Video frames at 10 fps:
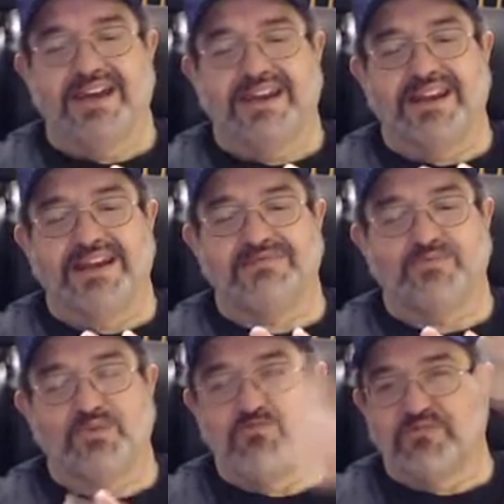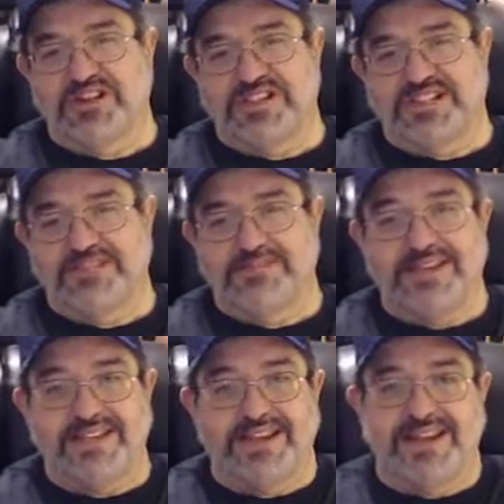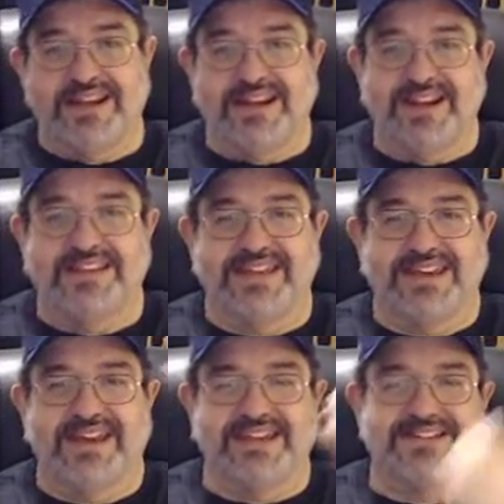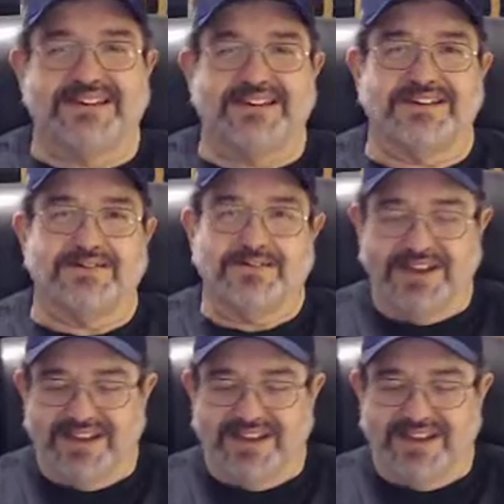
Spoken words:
and that's more precious to me than anything I can tell you.